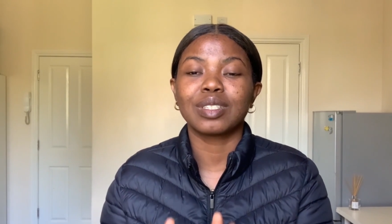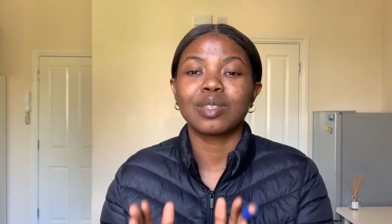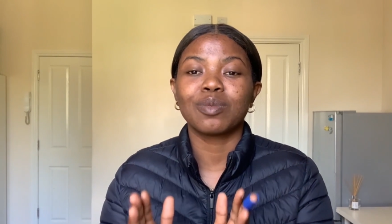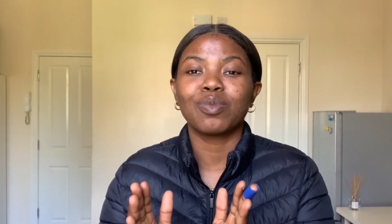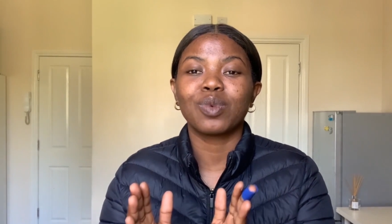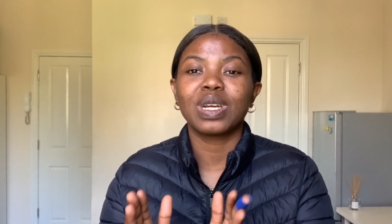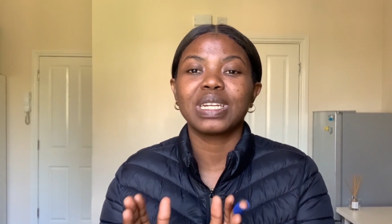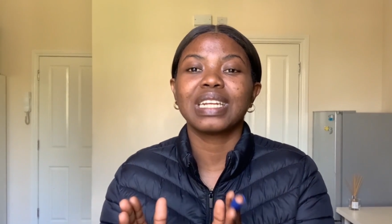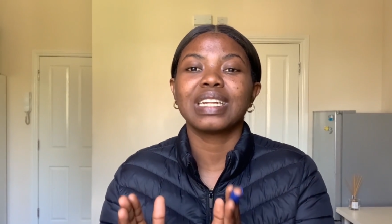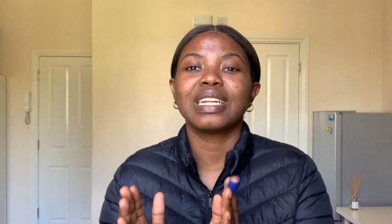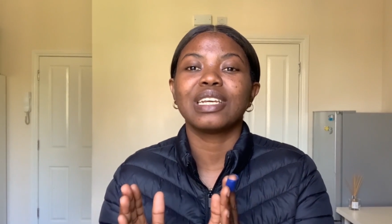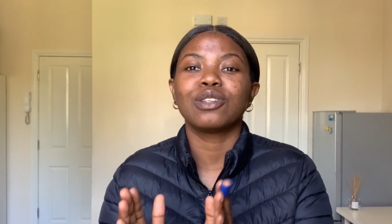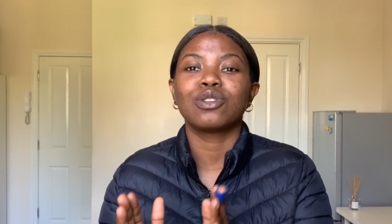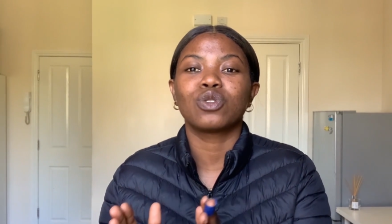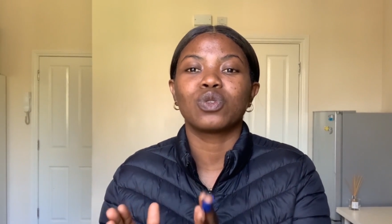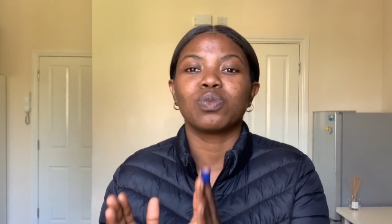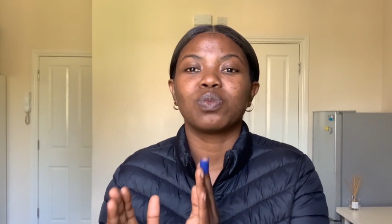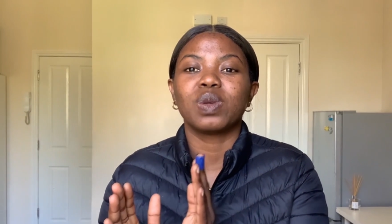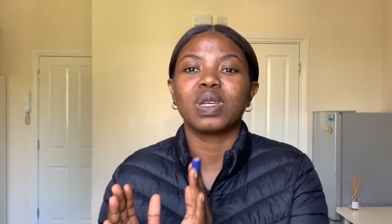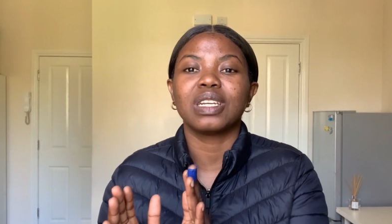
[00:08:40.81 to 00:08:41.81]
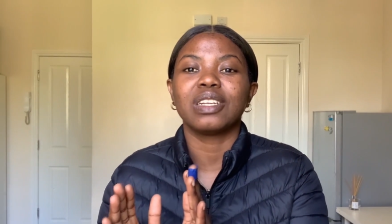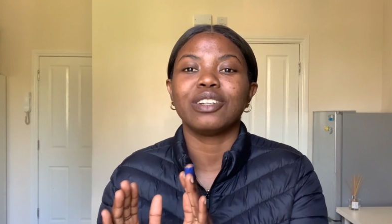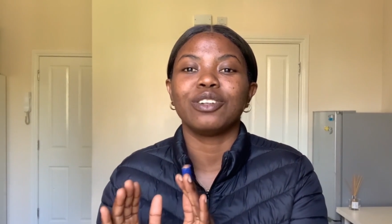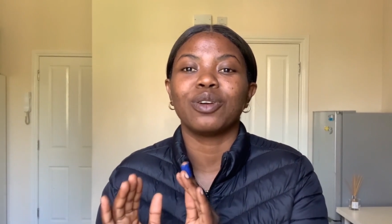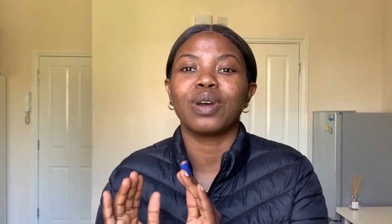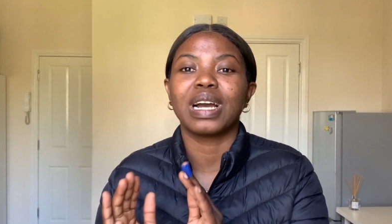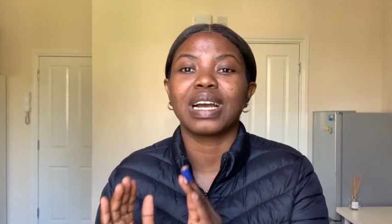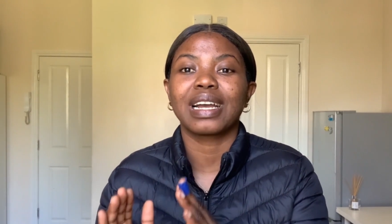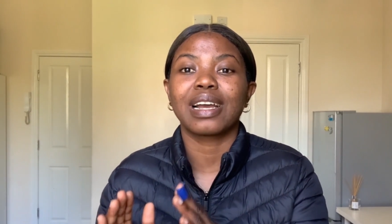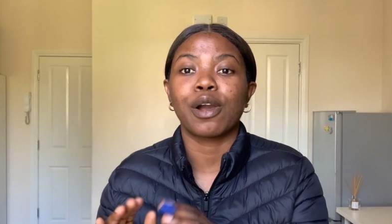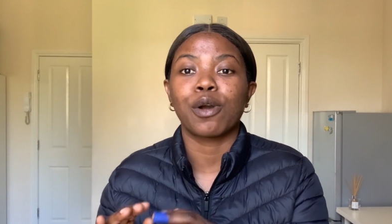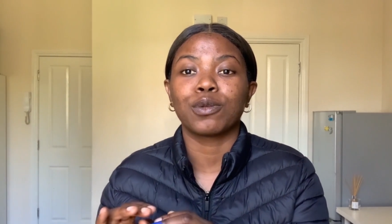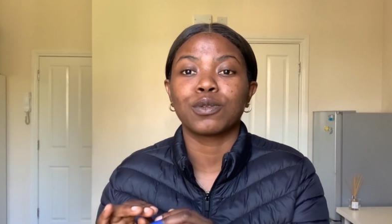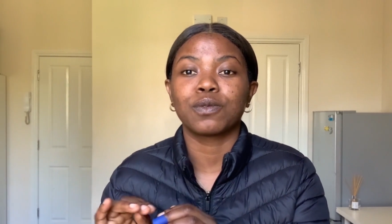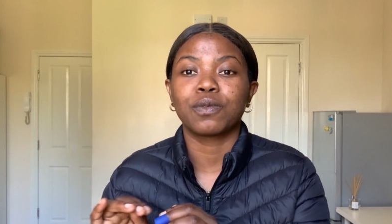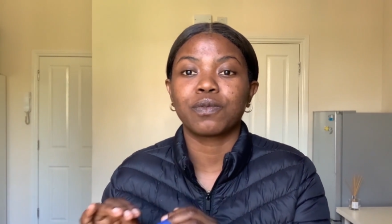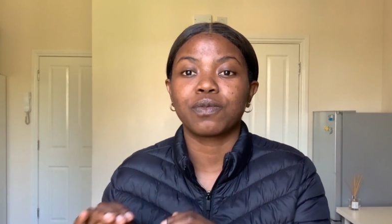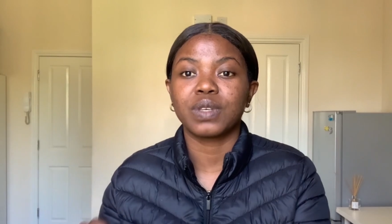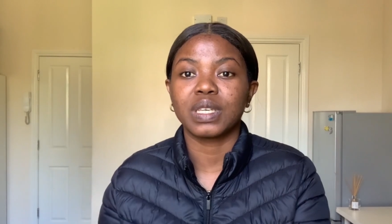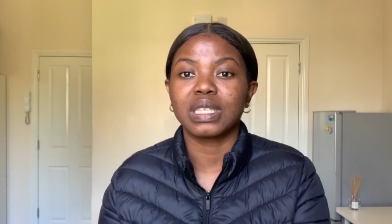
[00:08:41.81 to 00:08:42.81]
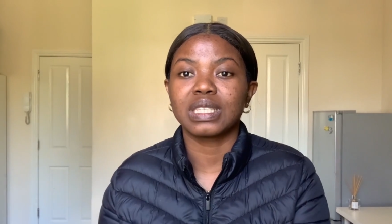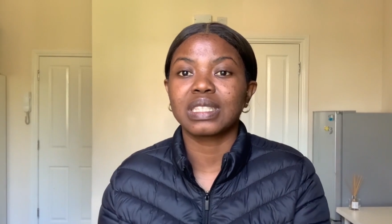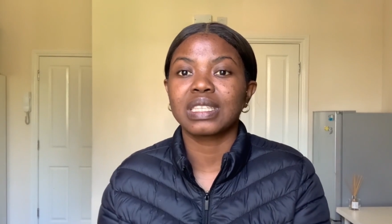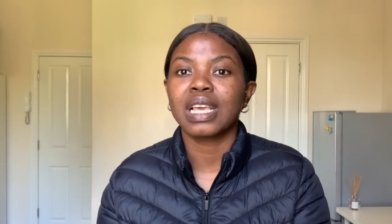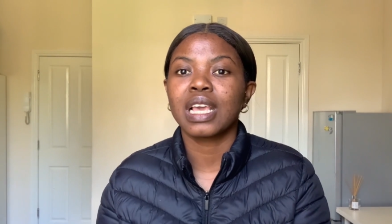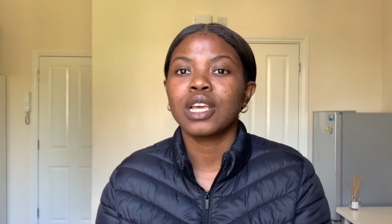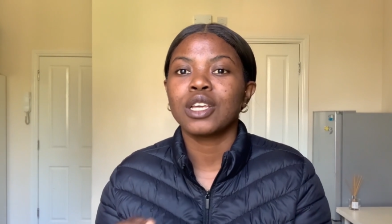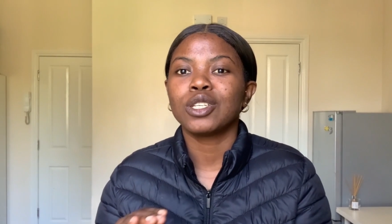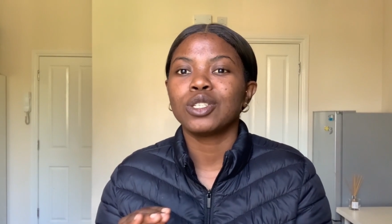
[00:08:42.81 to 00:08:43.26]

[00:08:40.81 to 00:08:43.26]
The money needs to be in your account fixed.